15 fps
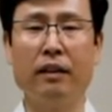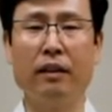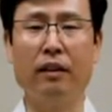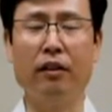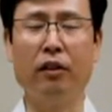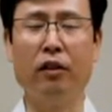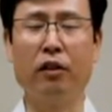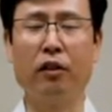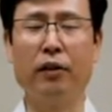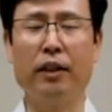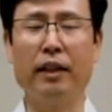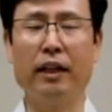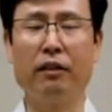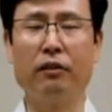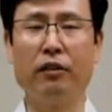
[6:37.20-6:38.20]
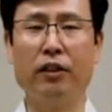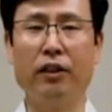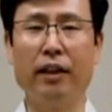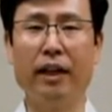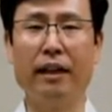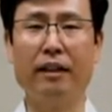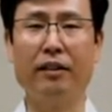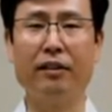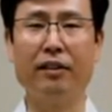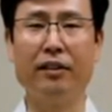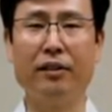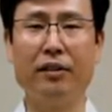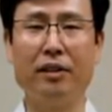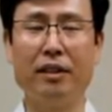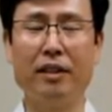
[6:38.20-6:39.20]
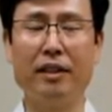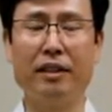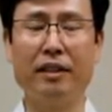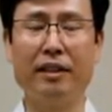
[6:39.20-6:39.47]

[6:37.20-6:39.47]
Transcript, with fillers: all the way down to your ankles.